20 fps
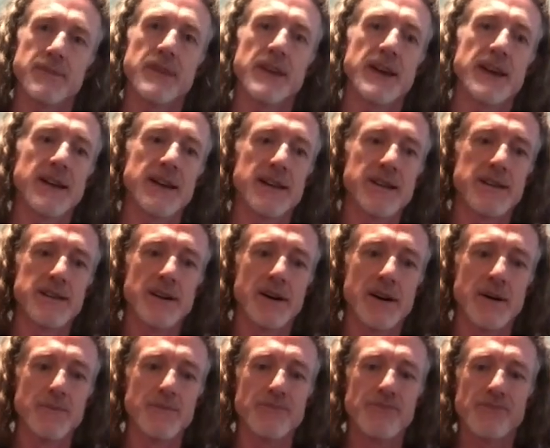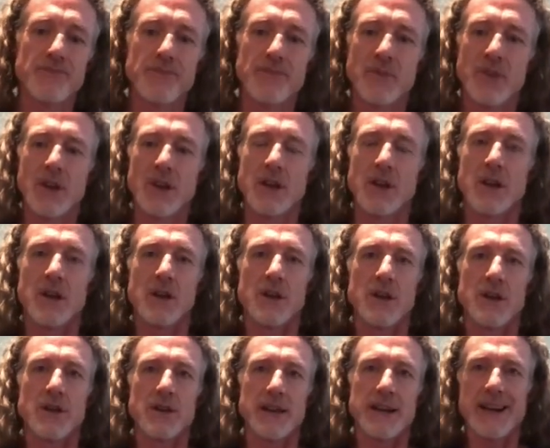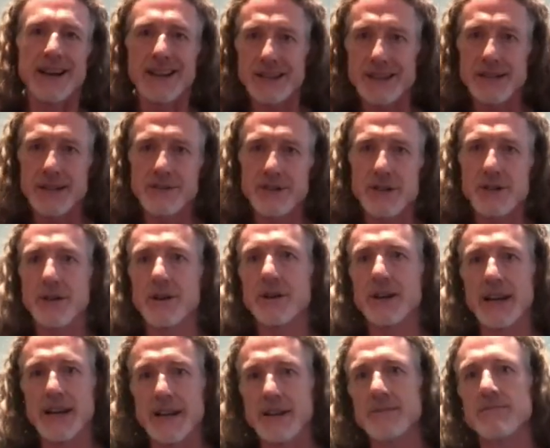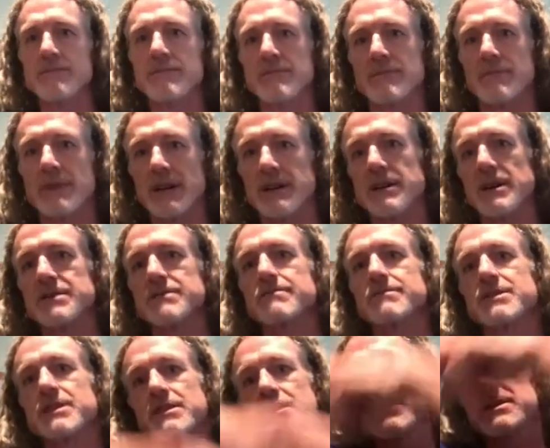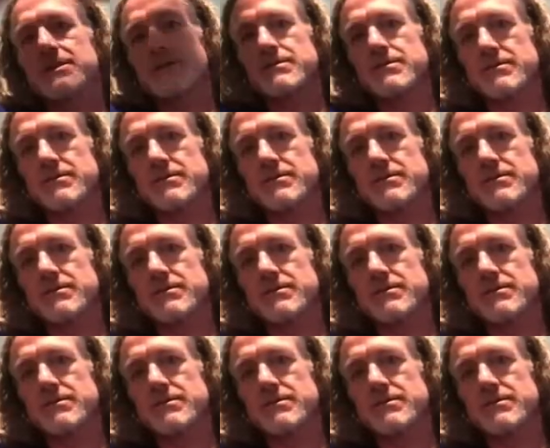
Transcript: and the guy gets out of his car. Andy, my cousin, took his